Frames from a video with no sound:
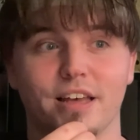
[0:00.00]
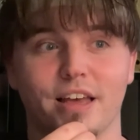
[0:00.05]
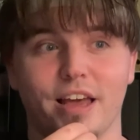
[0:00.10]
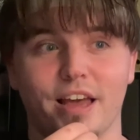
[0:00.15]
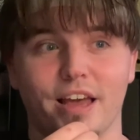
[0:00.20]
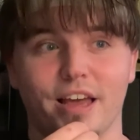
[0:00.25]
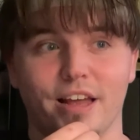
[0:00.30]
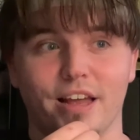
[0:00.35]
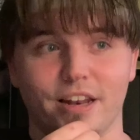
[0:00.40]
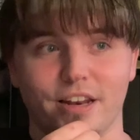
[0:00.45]

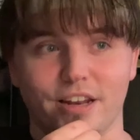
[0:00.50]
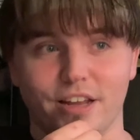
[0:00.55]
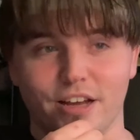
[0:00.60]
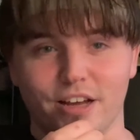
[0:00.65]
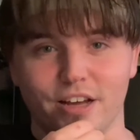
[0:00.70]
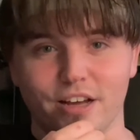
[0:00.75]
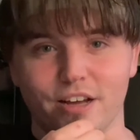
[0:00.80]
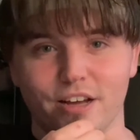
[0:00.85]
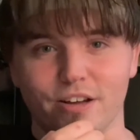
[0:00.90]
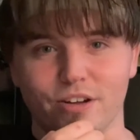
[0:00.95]
and
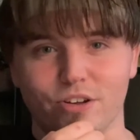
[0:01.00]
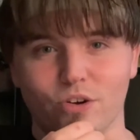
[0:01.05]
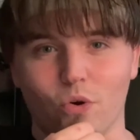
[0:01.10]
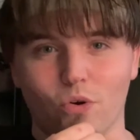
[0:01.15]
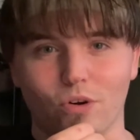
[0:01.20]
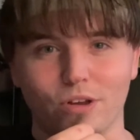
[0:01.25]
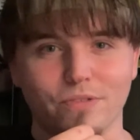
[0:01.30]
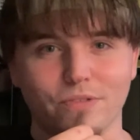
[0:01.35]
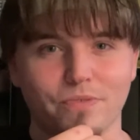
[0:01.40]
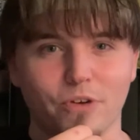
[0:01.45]

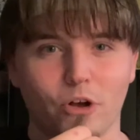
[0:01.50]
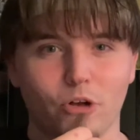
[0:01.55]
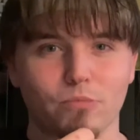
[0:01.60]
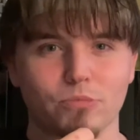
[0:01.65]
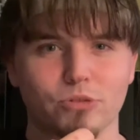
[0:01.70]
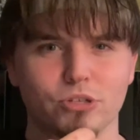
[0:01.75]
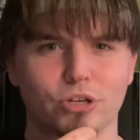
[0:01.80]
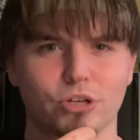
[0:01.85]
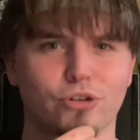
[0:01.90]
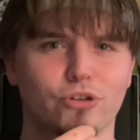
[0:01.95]
Corey
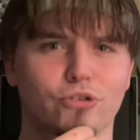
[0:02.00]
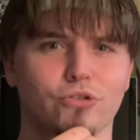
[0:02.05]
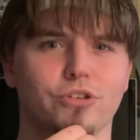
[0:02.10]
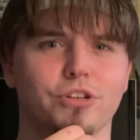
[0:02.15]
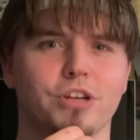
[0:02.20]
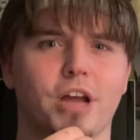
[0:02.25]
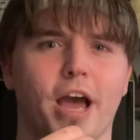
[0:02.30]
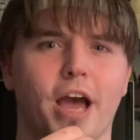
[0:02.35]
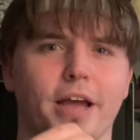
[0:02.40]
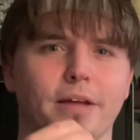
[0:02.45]
Feldman's like, "Good
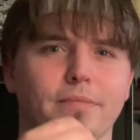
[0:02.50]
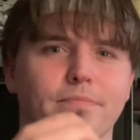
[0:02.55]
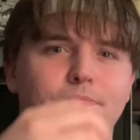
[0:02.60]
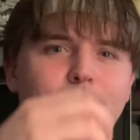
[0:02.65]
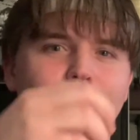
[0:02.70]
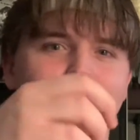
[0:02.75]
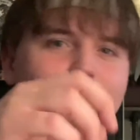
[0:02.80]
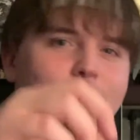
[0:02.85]
night,